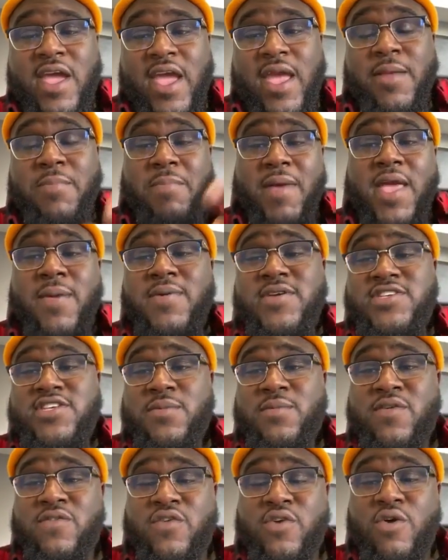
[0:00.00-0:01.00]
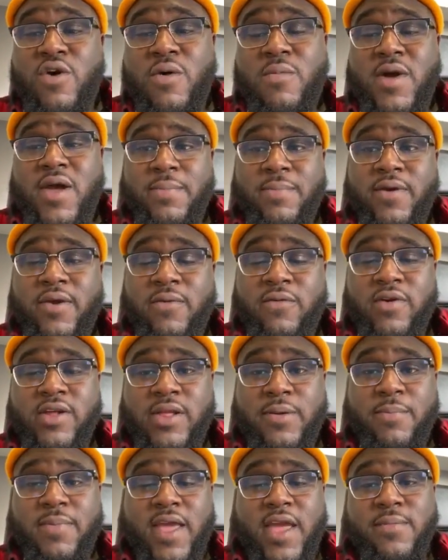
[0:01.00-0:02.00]
and maybe some of you all might be,
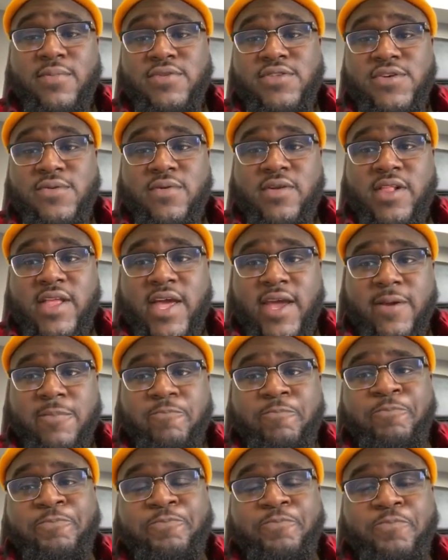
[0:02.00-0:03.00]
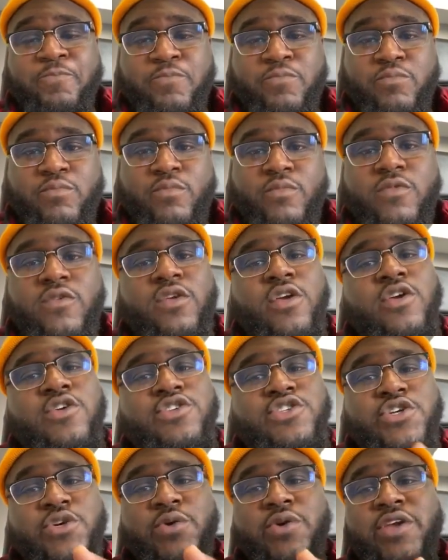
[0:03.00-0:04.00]
be able to relate.
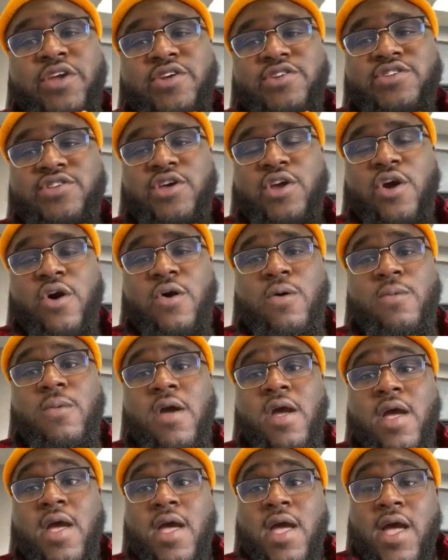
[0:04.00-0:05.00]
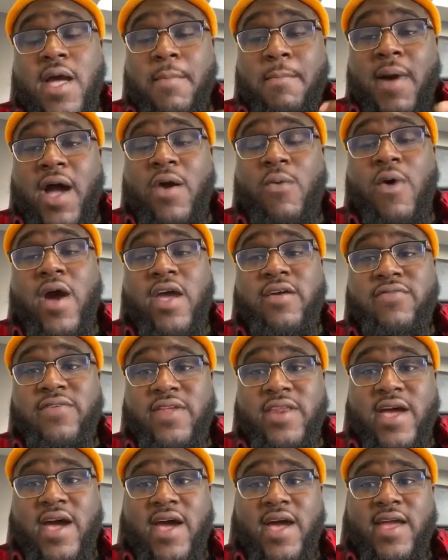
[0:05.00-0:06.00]
Two years ago, my wife
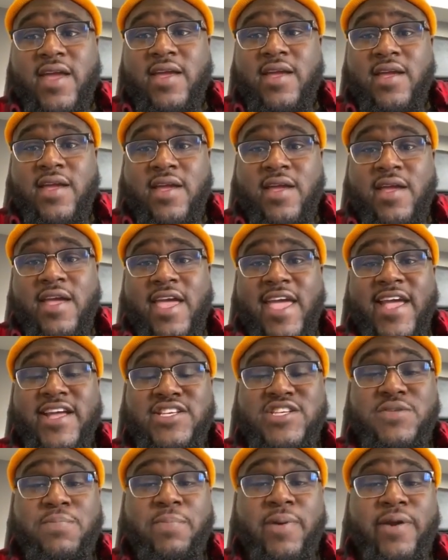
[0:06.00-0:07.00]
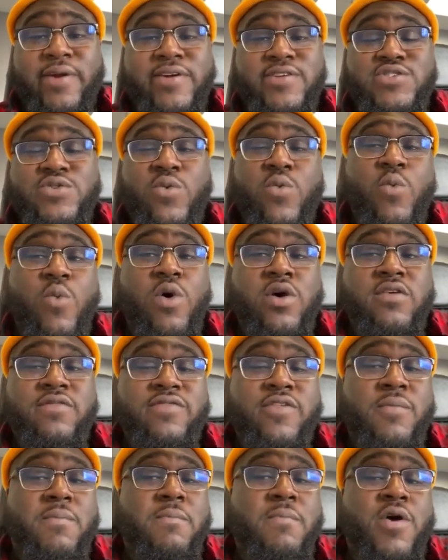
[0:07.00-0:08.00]
and I experience one of
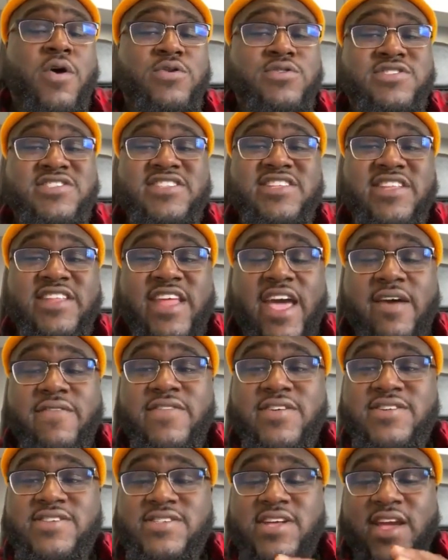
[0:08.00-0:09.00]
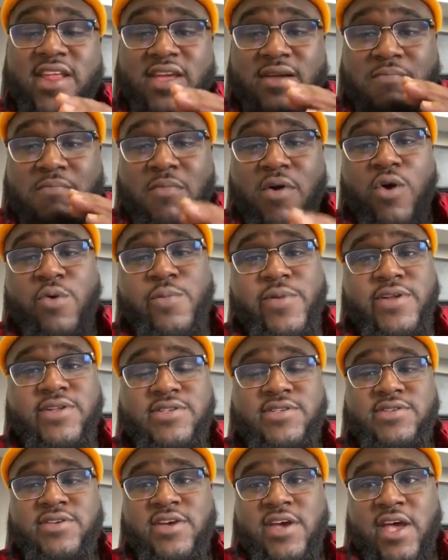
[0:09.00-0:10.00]
the most devastating
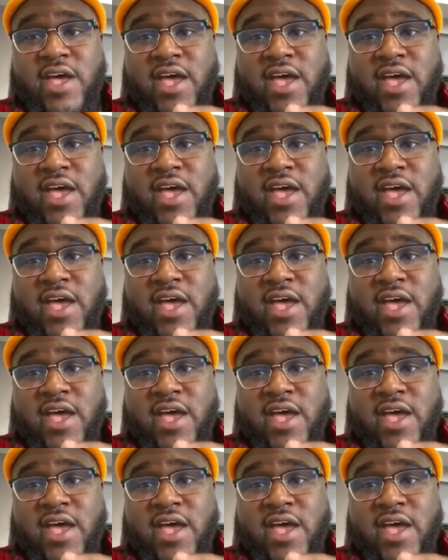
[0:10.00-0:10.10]
moments